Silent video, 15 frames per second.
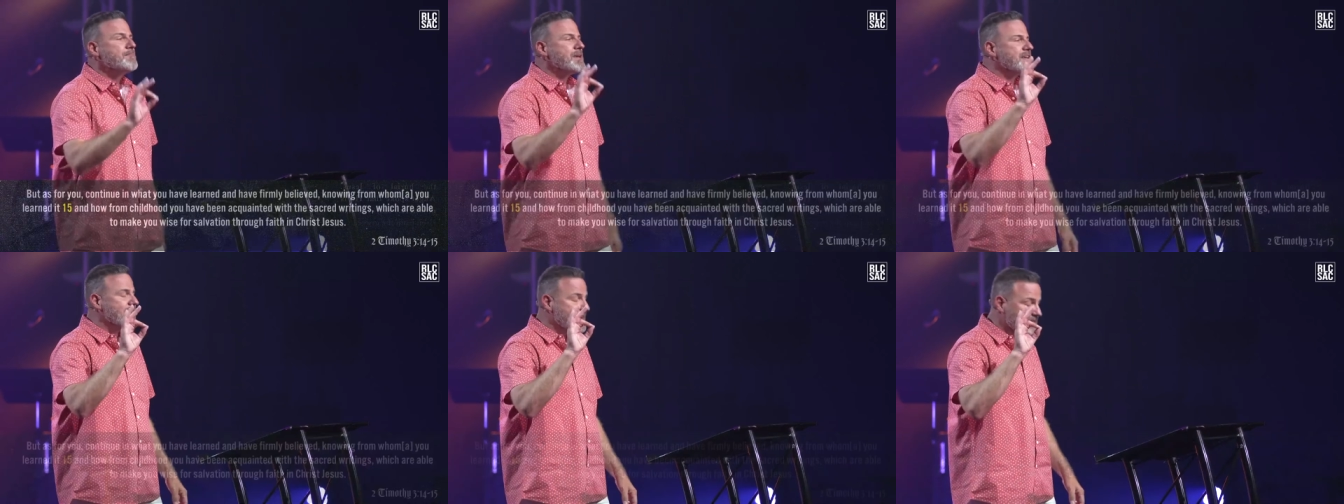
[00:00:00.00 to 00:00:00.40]

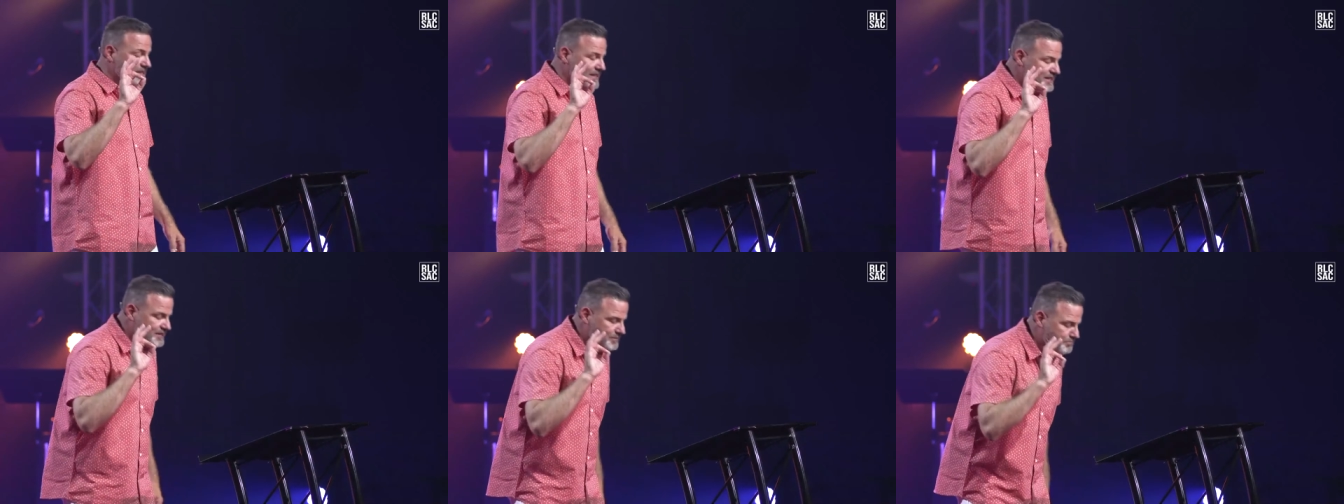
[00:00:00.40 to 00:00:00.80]

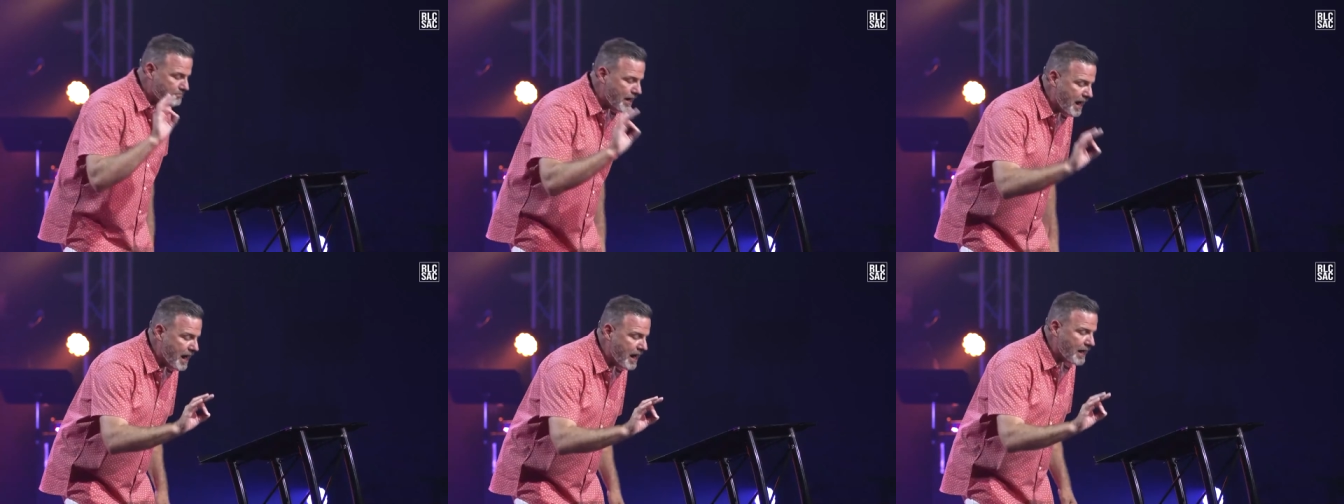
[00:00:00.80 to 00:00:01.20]
because his
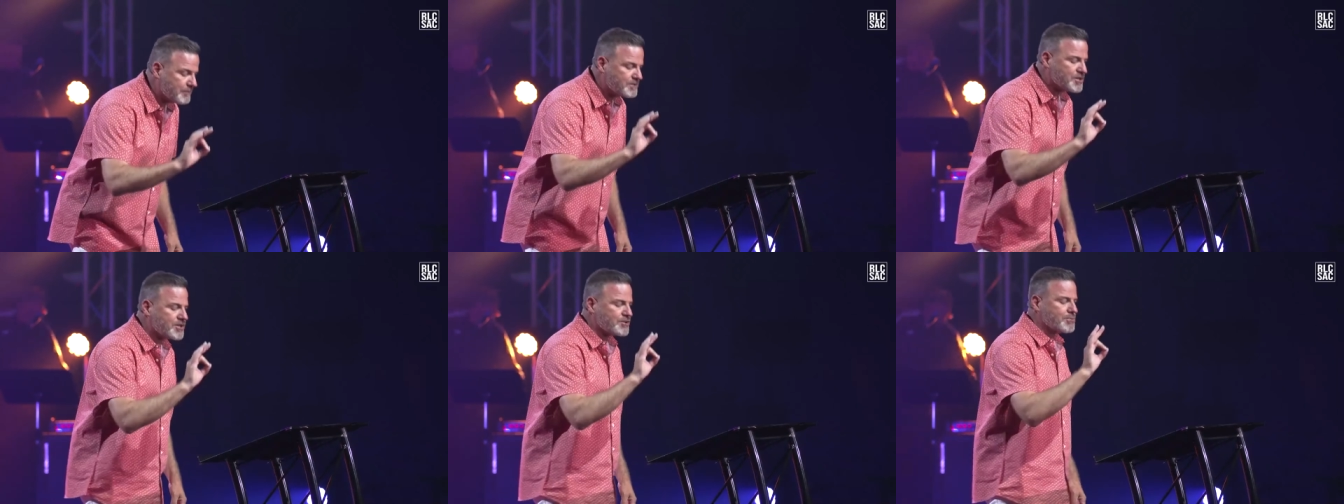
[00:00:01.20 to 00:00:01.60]

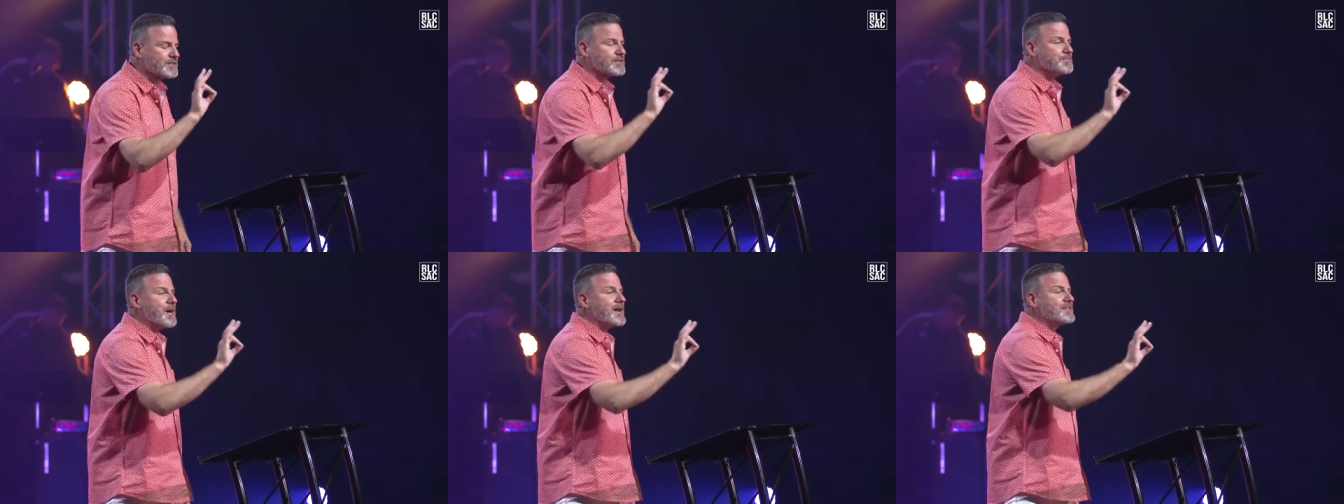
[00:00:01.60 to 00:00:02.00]
mom took
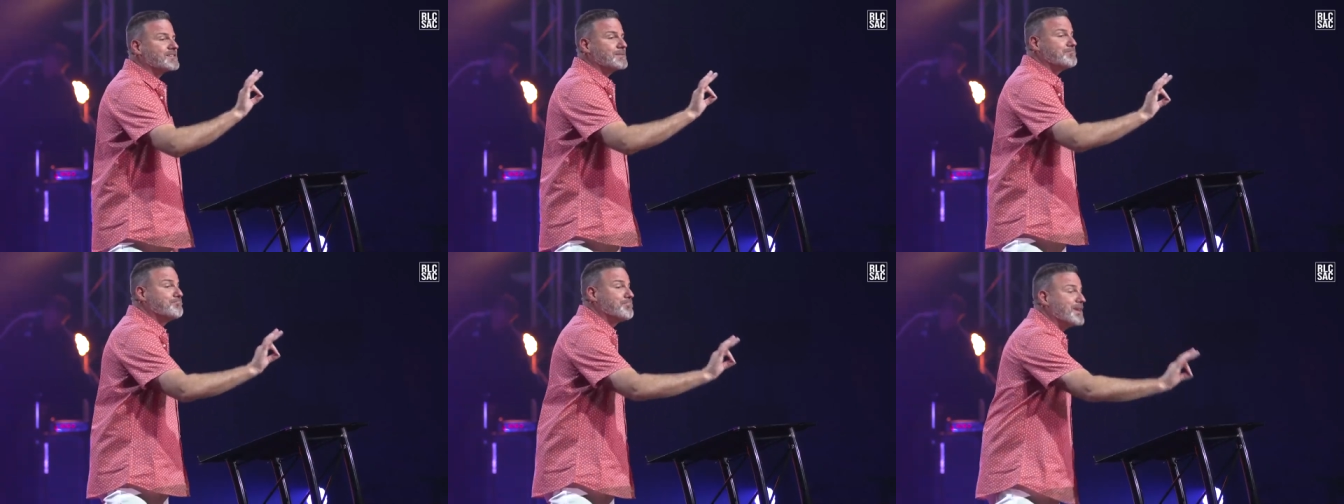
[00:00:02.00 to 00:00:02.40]

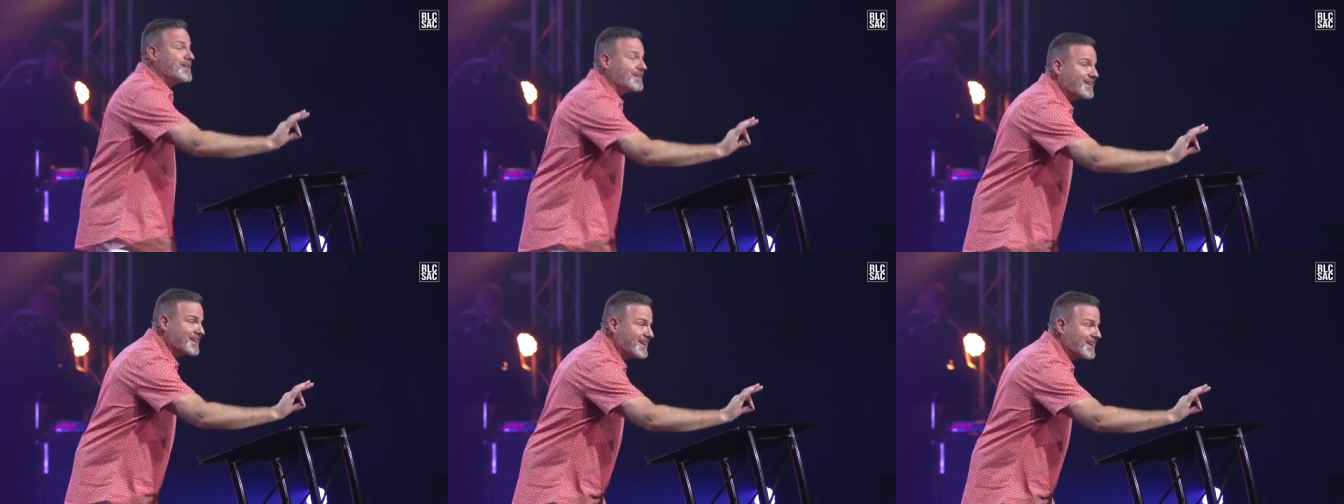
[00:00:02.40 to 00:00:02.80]

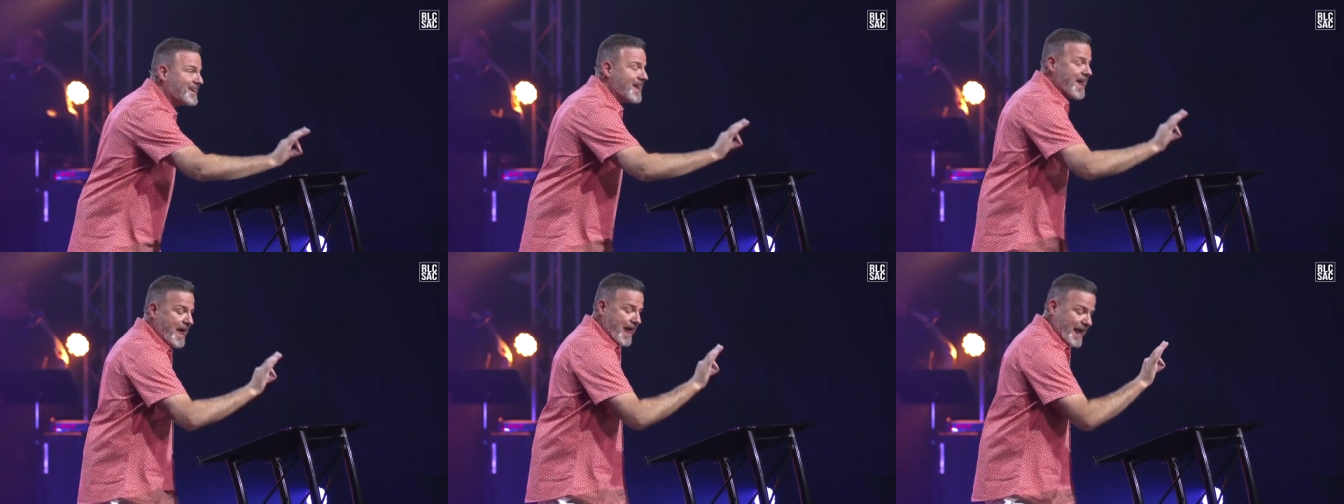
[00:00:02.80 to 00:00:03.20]

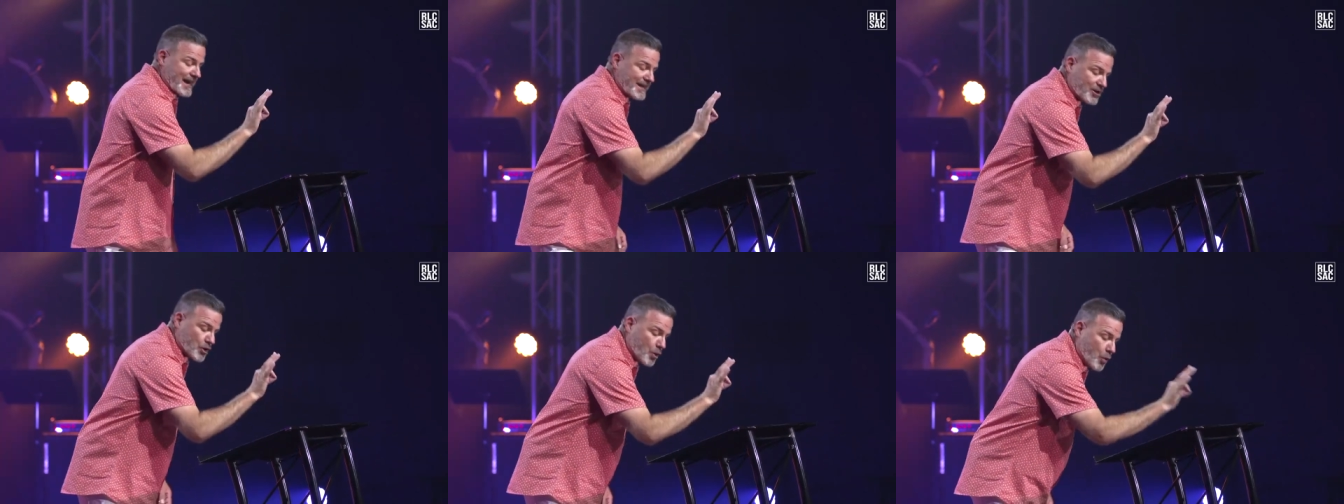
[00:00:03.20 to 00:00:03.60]
responsibility
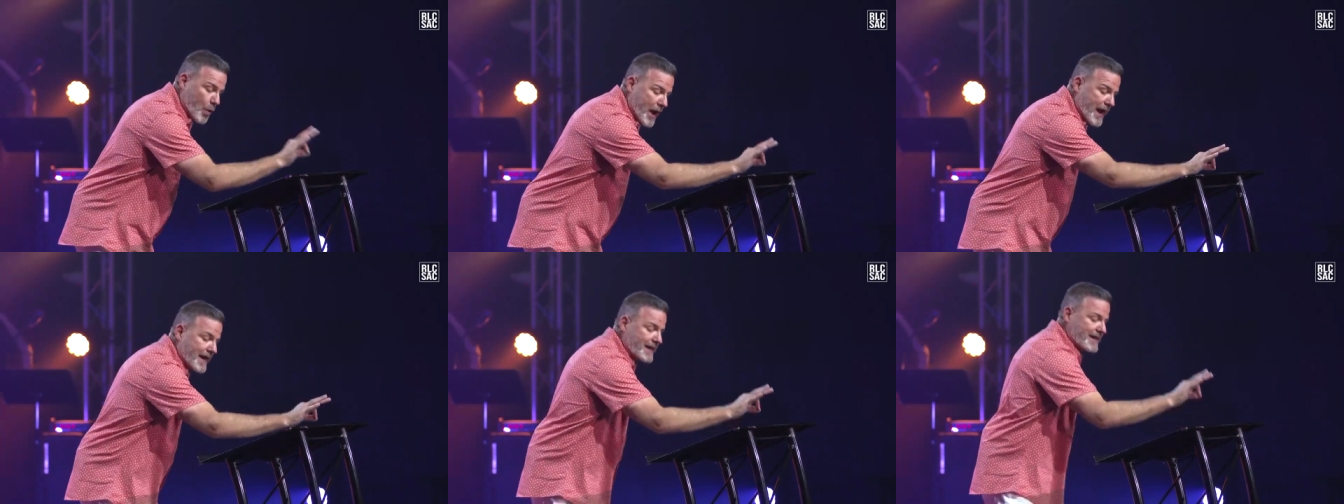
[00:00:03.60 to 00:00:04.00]
and
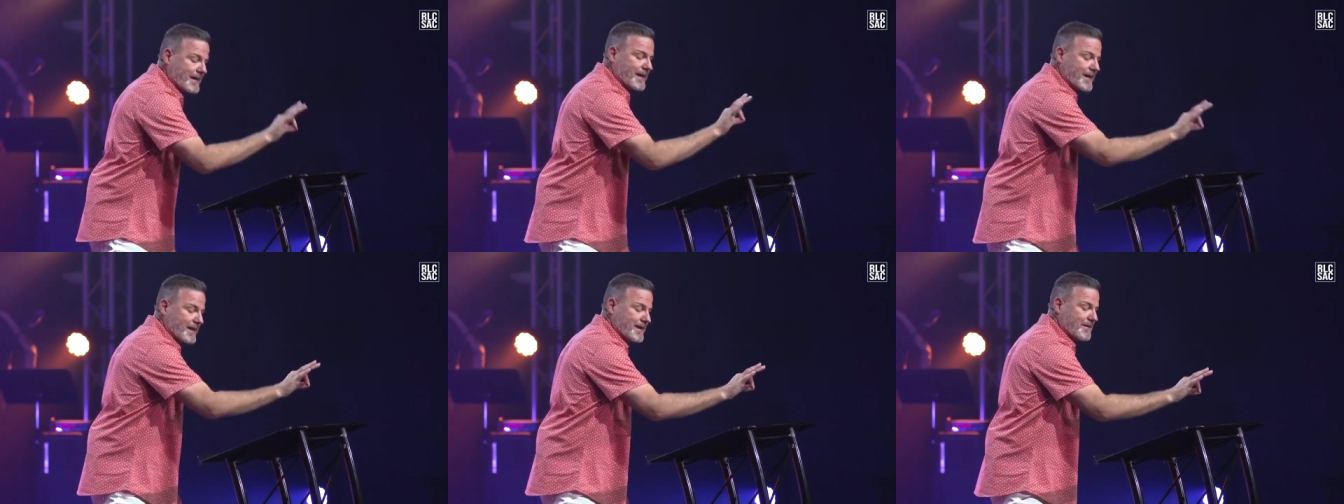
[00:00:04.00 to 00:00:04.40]

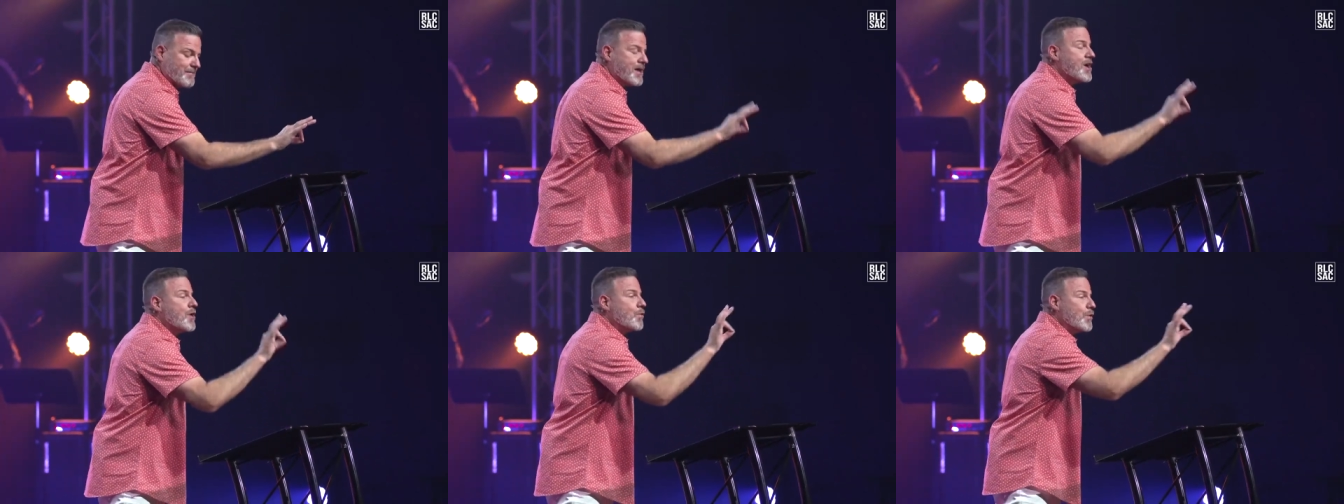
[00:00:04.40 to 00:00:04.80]
acquainted
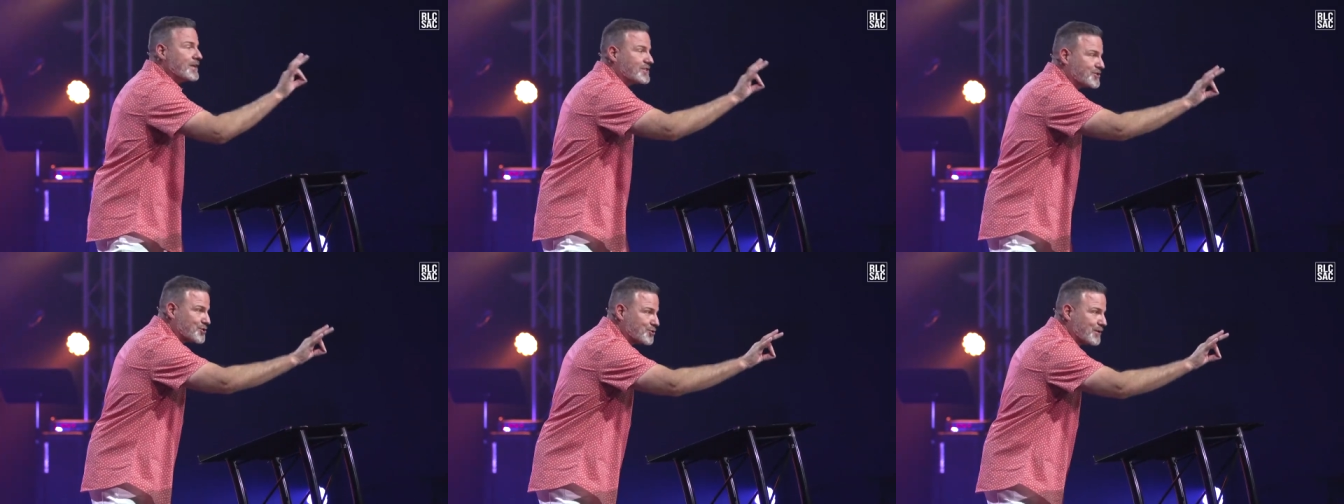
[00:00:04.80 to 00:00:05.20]
him with